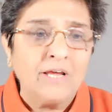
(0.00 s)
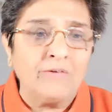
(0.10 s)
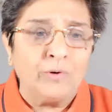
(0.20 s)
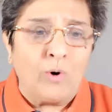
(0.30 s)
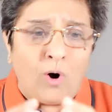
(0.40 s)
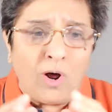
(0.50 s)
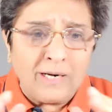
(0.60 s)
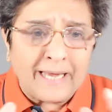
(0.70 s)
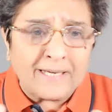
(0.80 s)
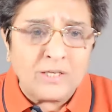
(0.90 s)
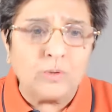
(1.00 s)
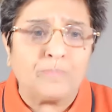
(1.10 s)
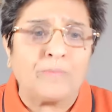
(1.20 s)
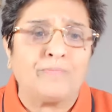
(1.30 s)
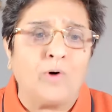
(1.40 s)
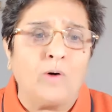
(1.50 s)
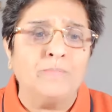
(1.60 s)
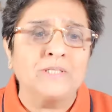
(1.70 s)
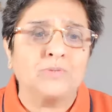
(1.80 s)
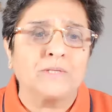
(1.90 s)
If you all get into
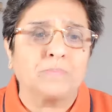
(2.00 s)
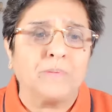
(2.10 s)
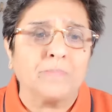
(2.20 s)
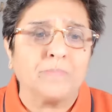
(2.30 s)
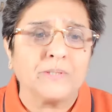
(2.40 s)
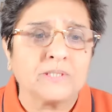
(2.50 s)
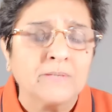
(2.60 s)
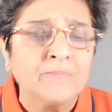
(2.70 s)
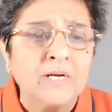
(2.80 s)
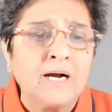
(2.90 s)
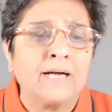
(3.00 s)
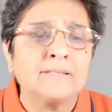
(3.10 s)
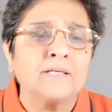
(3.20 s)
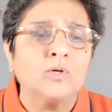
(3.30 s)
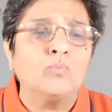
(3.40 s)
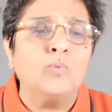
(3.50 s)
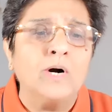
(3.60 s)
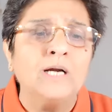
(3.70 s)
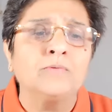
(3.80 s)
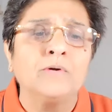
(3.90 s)
performance with purpose, I think the
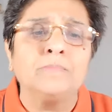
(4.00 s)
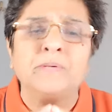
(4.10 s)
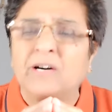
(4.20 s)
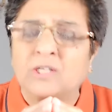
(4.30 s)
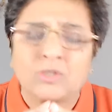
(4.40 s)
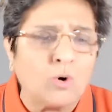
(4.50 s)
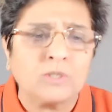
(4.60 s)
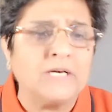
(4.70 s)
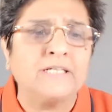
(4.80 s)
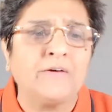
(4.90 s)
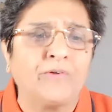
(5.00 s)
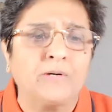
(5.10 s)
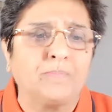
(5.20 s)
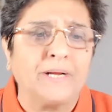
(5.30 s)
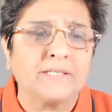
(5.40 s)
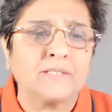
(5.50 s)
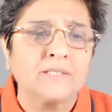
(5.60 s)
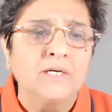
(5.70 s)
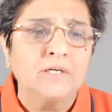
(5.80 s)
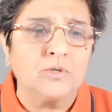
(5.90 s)
world will be a totally different place
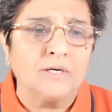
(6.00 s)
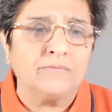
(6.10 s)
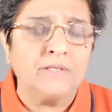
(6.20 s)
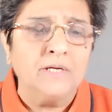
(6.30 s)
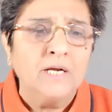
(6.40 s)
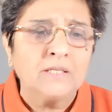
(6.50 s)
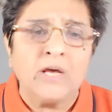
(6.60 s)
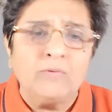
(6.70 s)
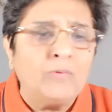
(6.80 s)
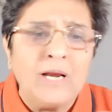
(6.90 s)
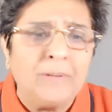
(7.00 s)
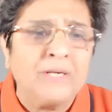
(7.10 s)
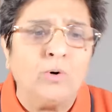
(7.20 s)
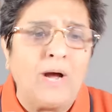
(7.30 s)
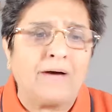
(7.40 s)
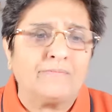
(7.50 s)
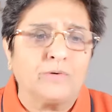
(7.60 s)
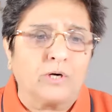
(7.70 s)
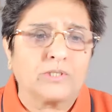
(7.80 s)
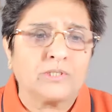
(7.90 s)
to live in. There will be no
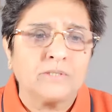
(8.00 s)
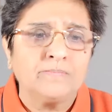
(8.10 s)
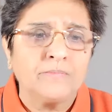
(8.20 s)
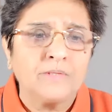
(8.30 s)
have-nots.